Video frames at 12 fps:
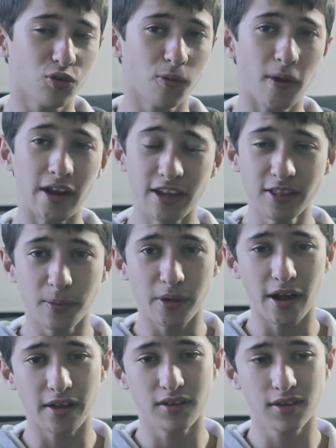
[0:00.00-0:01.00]
talk about in the
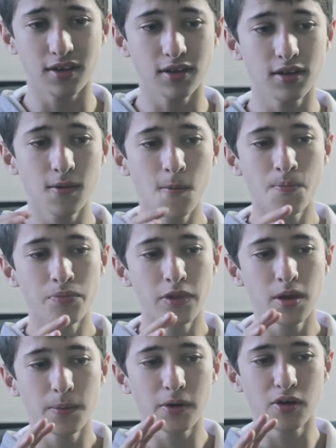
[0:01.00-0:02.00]
behind the scenes,
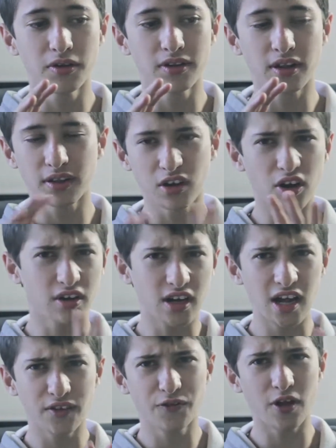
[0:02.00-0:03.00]
because there's a lot of
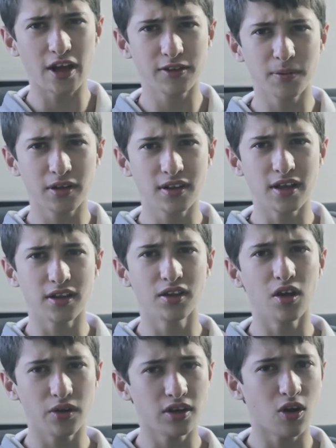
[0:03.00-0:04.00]
colorful aspects, and
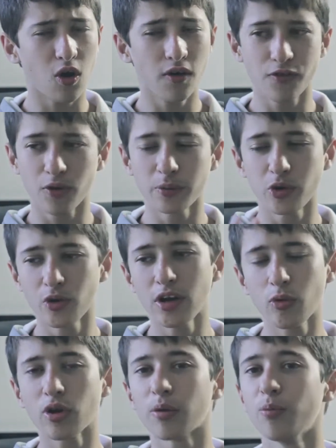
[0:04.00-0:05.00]
in a horror film, you
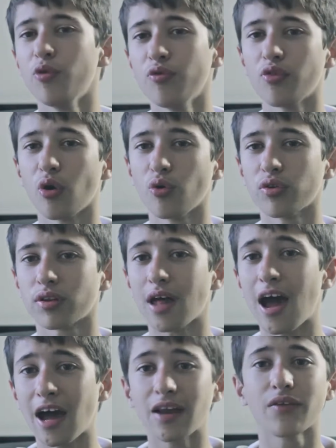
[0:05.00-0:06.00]
really want to move those
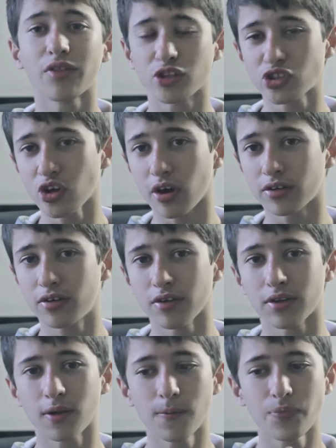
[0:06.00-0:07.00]
out of the shot,
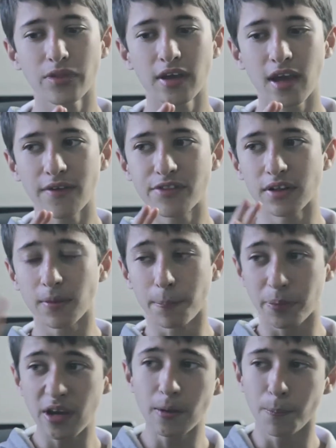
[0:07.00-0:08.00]
because if there's a
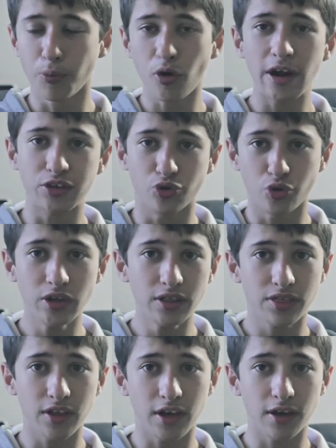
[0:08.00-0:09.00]
big bright green
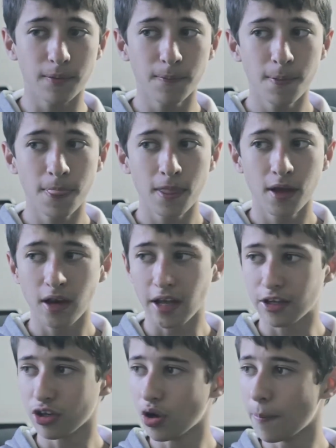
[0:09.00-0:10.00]
thing,
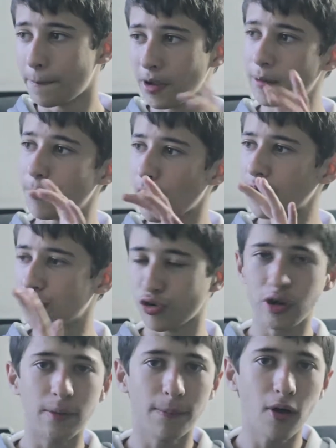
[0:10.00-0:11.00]
like you know a big bright
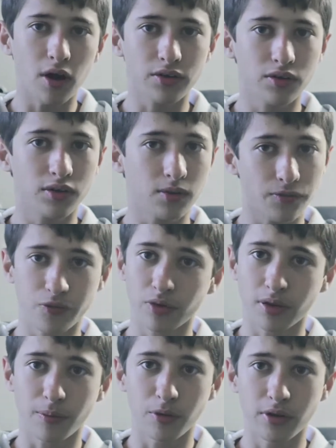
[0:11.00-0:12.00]
green box for
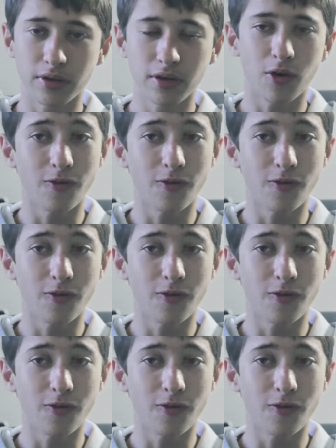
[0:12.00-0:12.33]
some reason